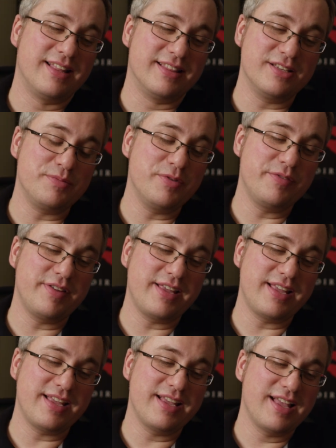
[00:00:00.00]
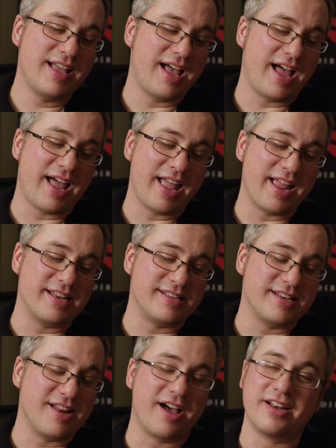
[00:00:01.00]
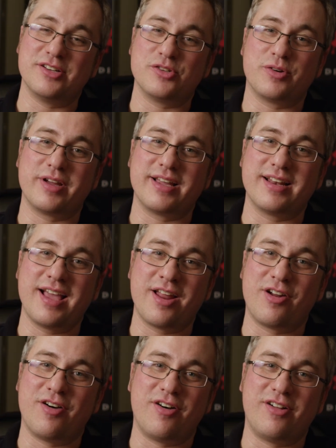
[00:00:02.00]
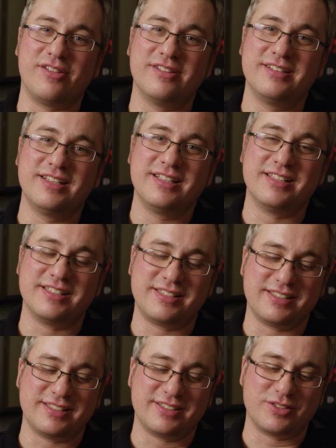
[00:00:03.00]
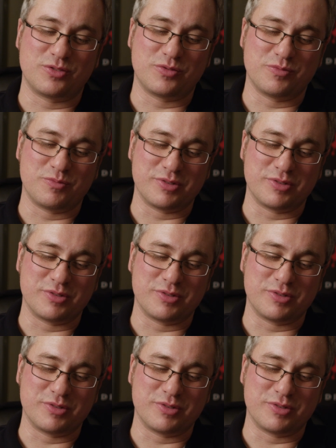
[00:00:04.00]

This movie, I did not enjoy it at all. This was